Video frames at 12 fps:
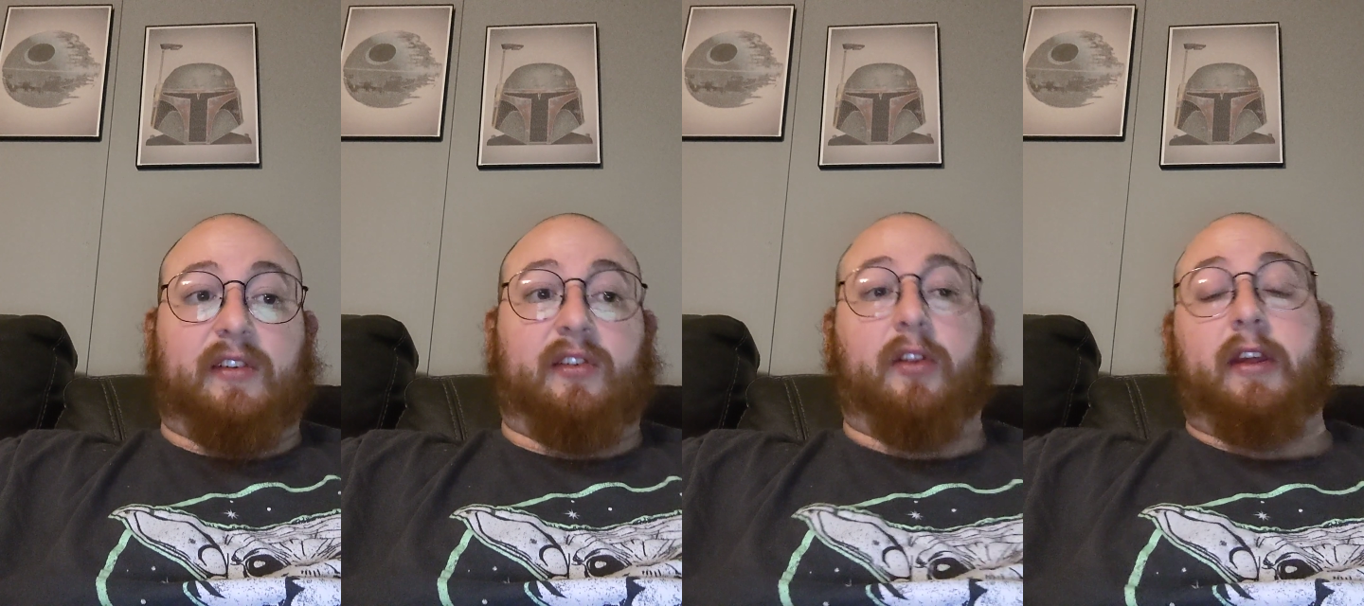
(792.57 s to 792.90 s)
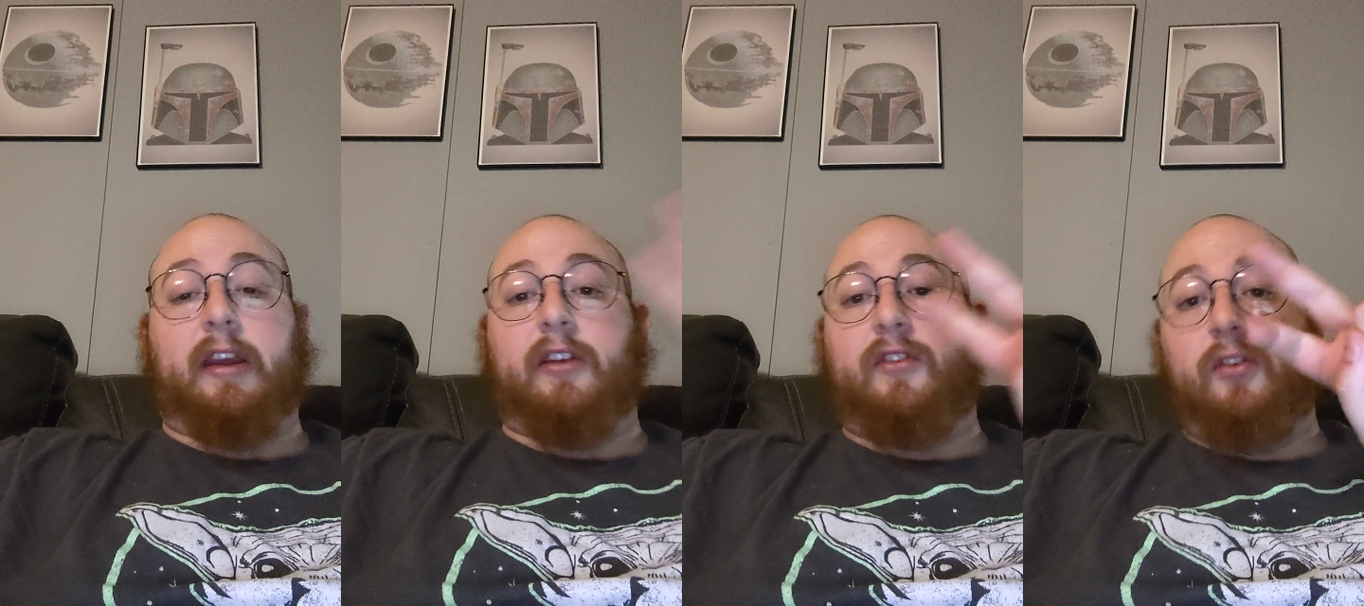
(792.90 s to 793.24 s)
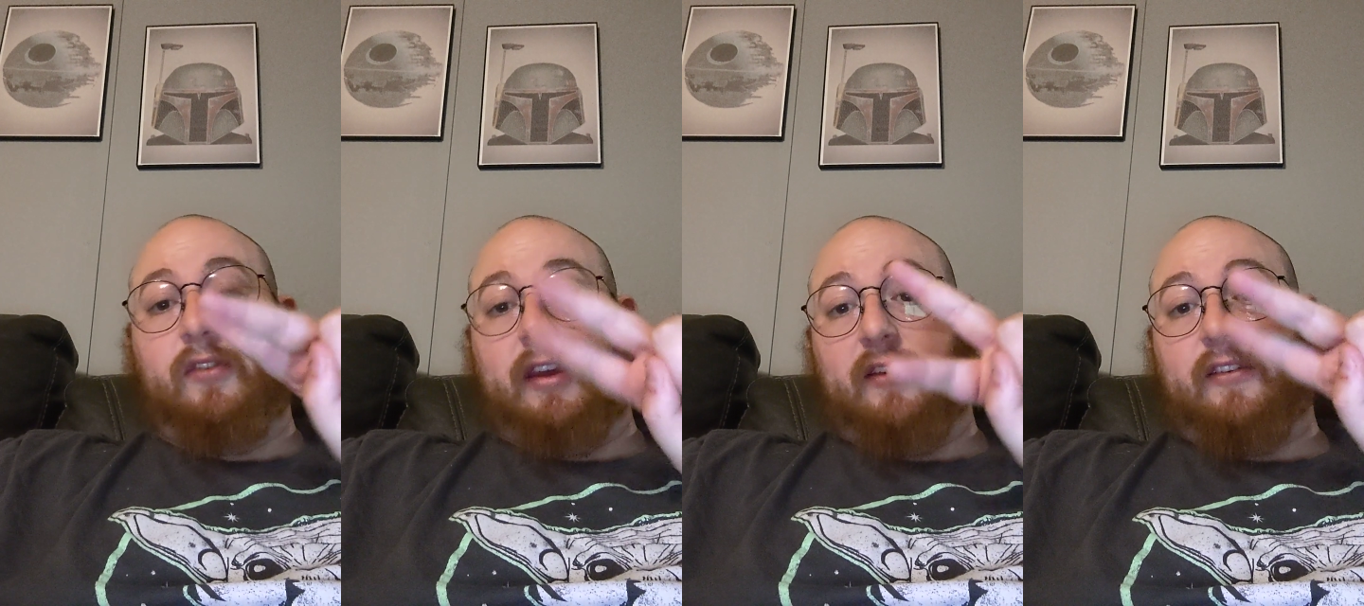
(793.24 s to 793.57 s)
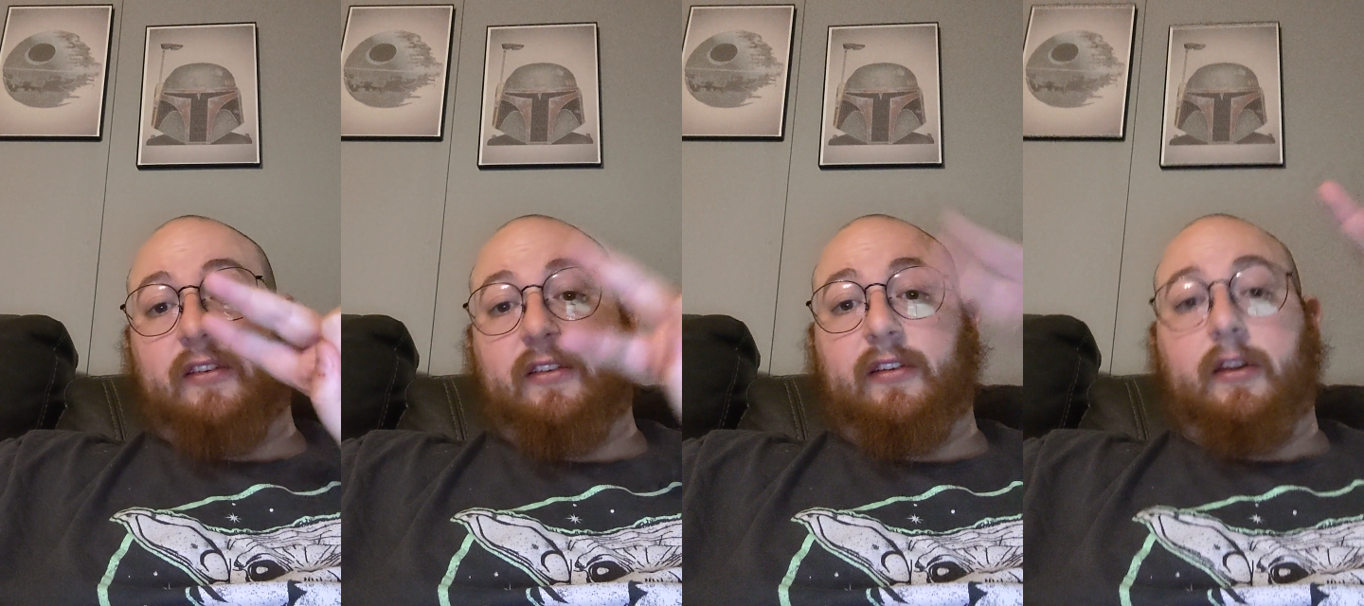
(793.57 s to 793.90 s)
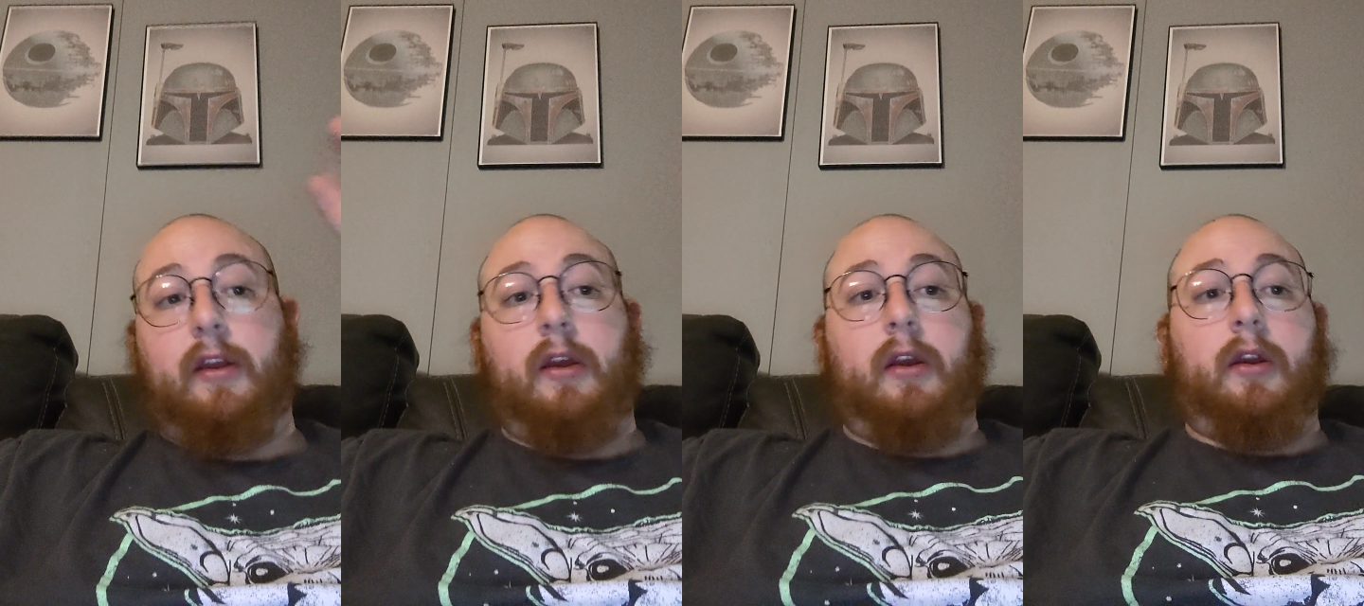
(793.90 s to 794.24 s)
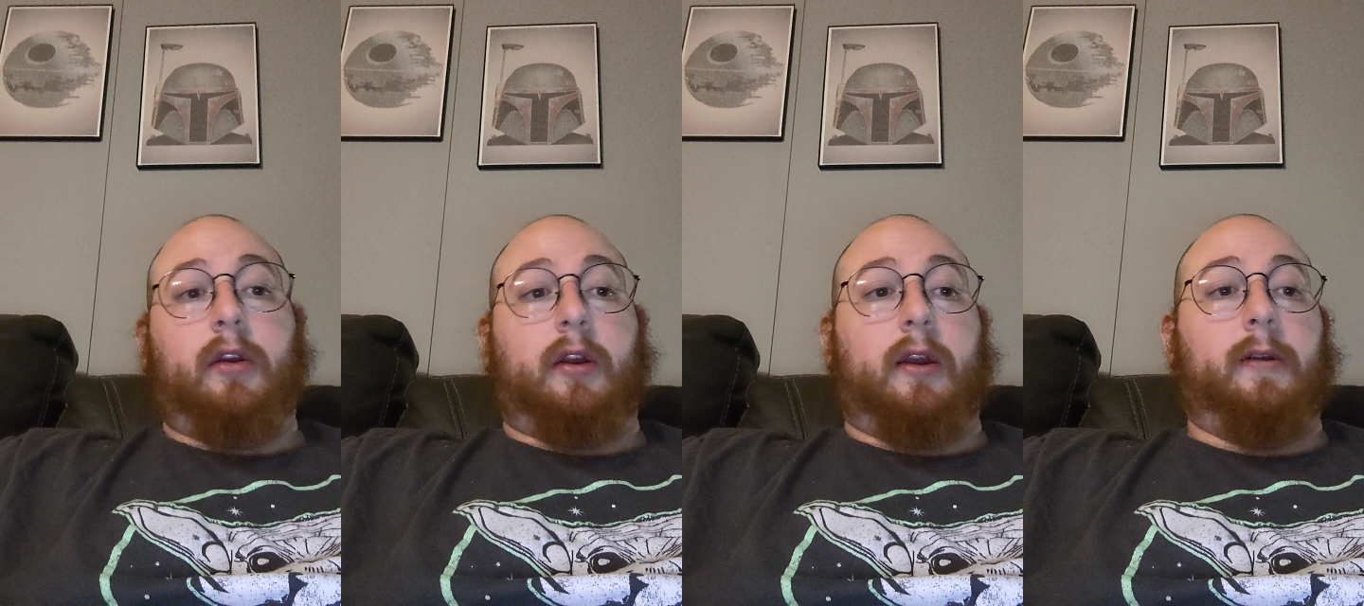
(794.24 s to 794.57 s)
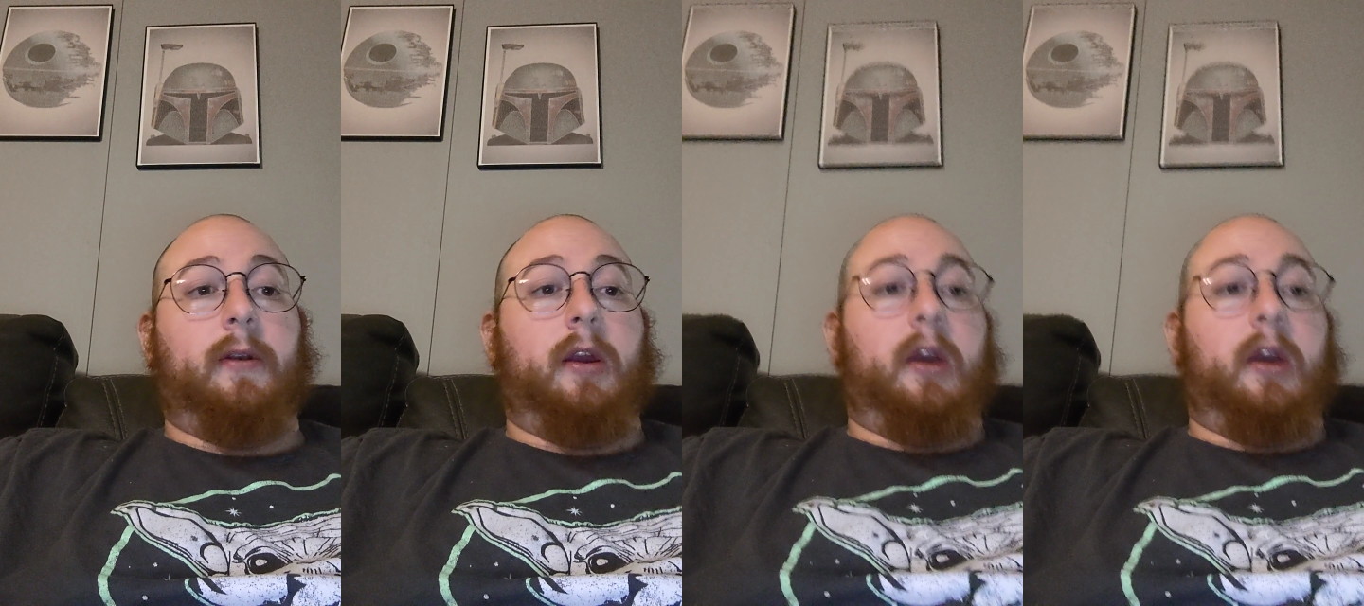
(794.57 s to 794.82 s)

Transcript: So they get 2 tests. Okay.